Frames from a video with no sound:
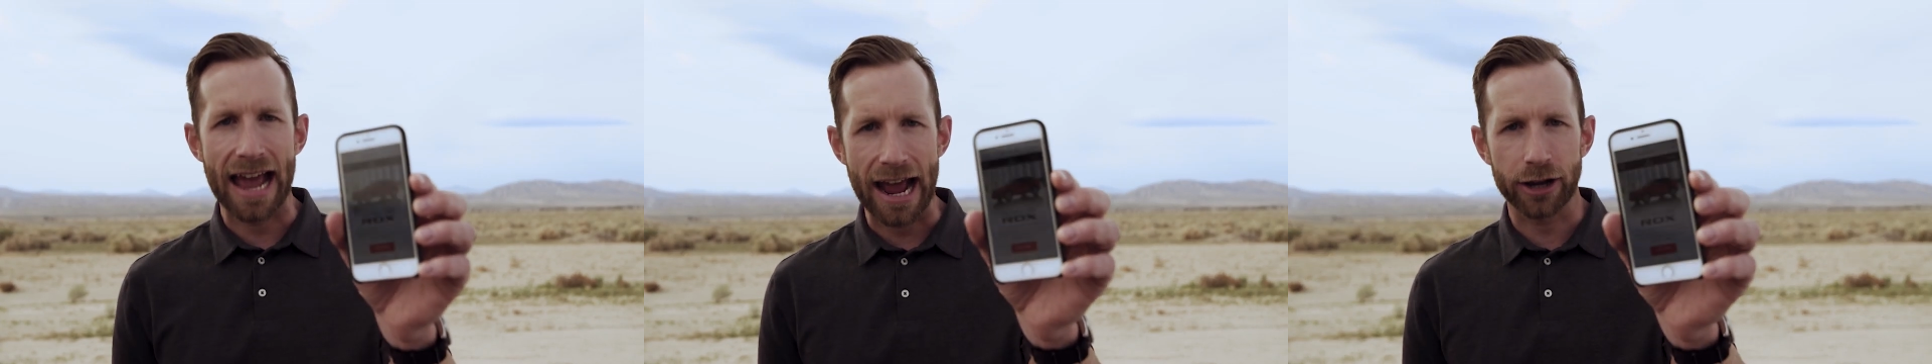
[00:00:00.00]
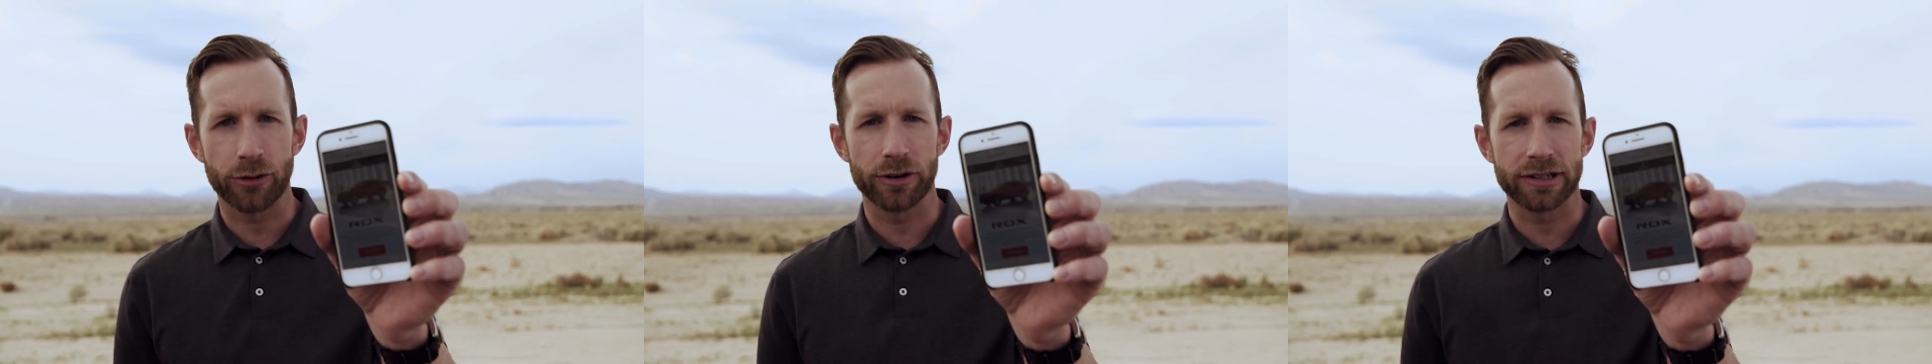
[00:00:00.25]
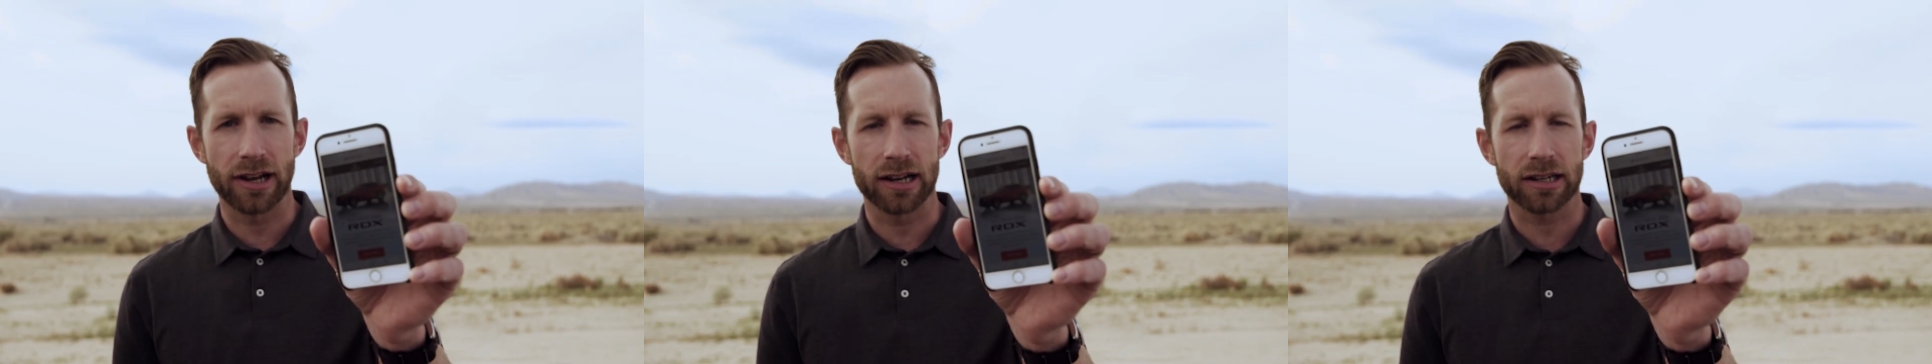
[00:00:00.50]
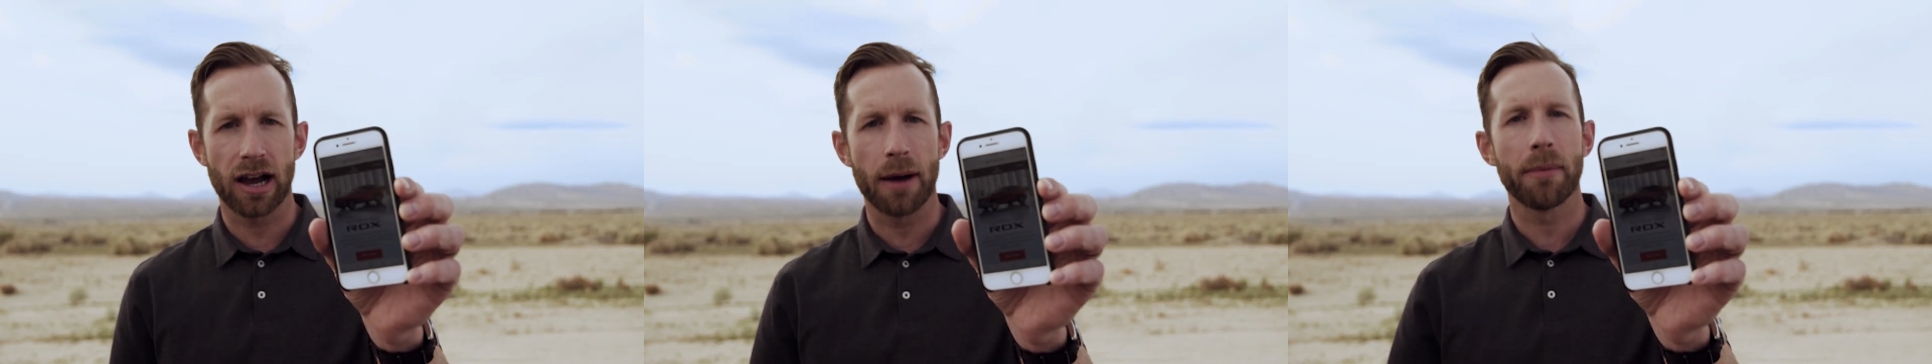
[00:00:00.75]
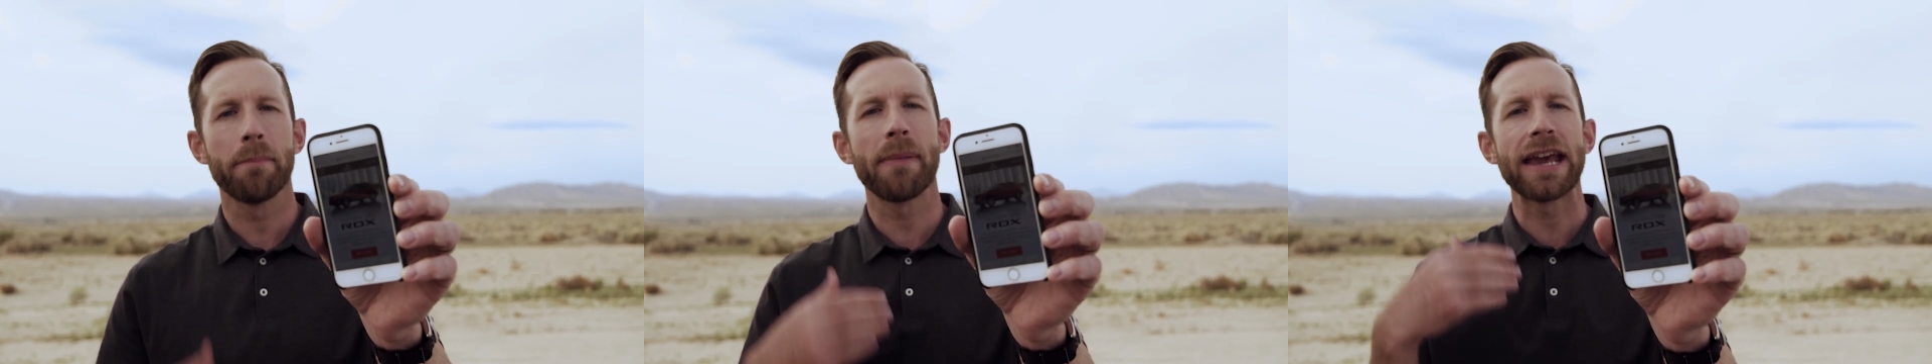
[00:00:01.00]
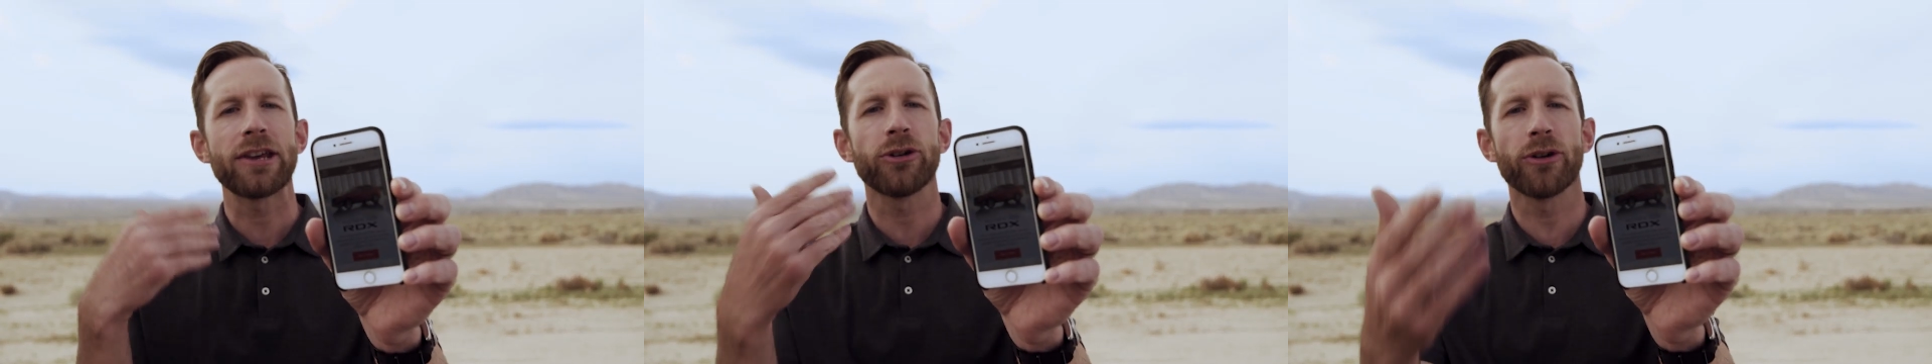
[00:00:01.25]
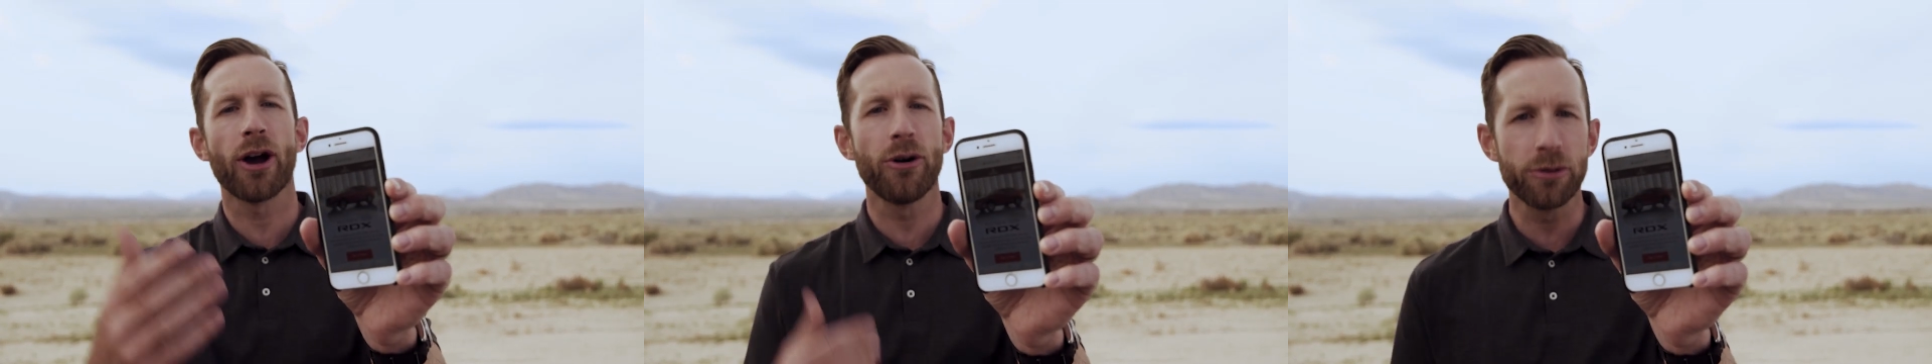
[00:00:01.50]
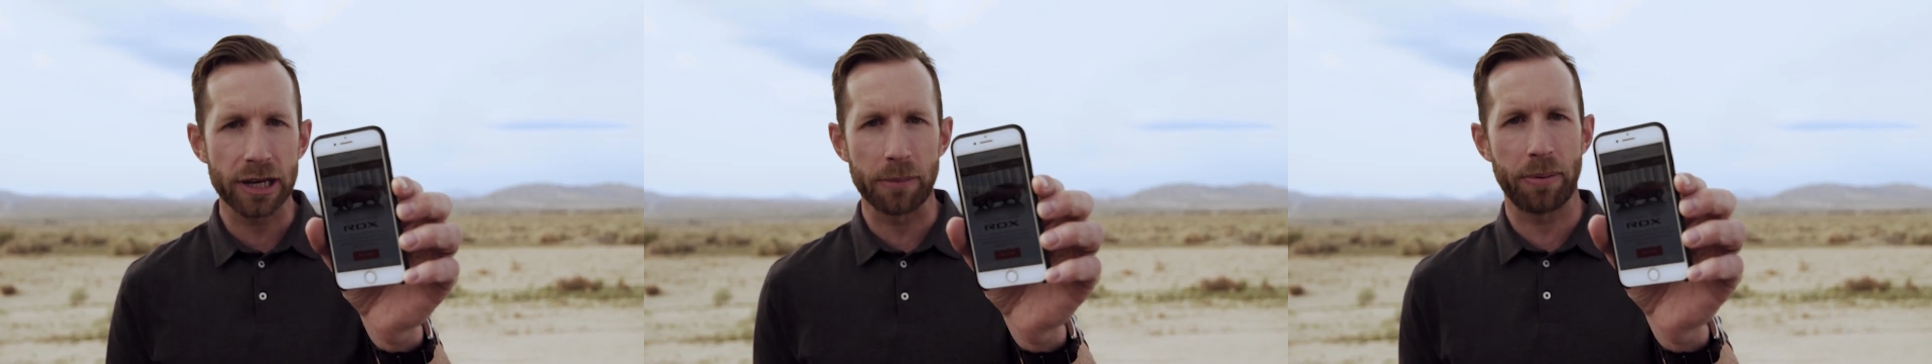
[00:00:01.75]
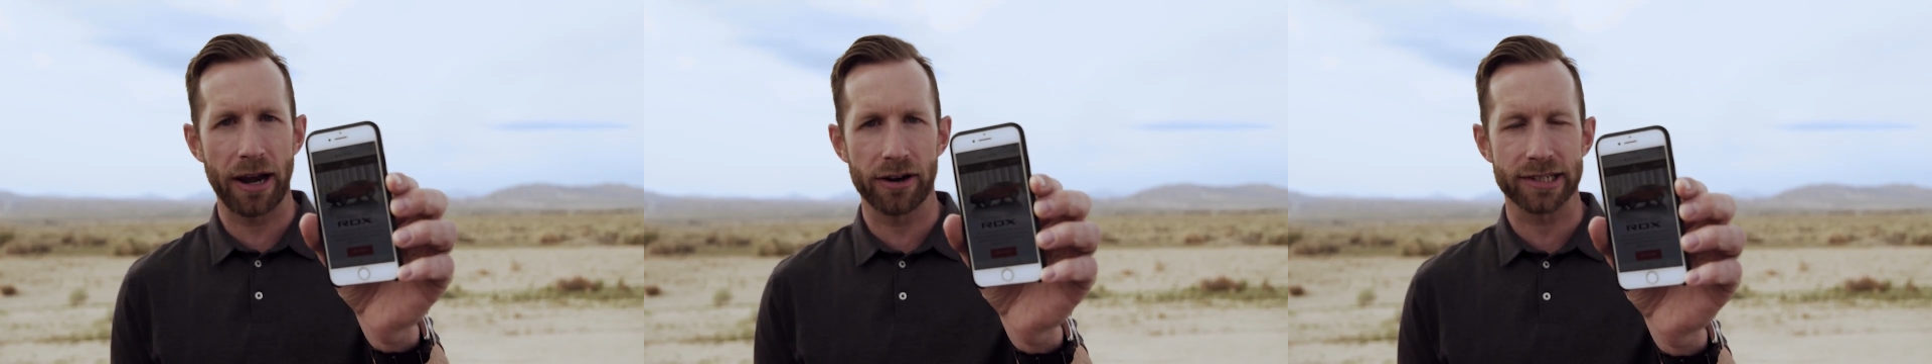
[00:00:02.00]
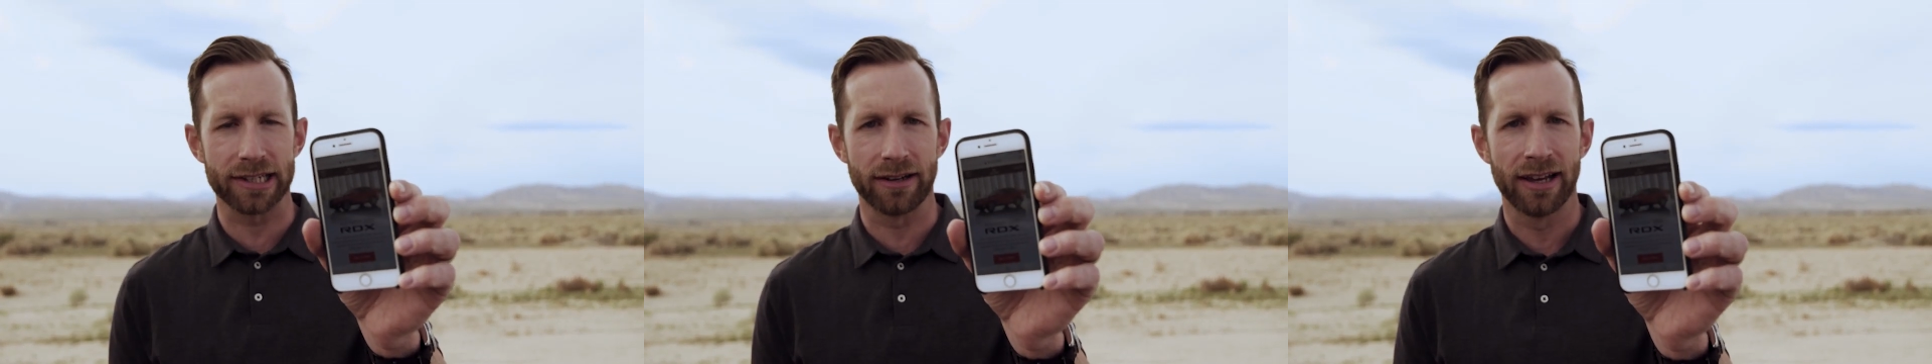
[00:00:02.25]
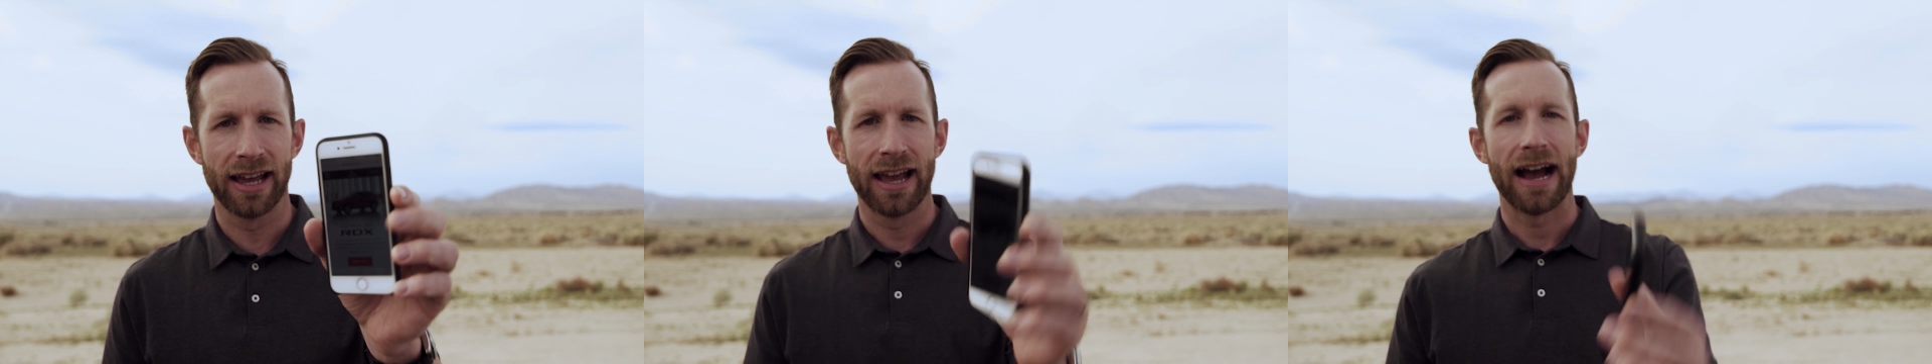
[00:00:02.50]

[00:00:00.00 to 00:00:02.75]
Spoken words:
Acura.com, make your own comparison.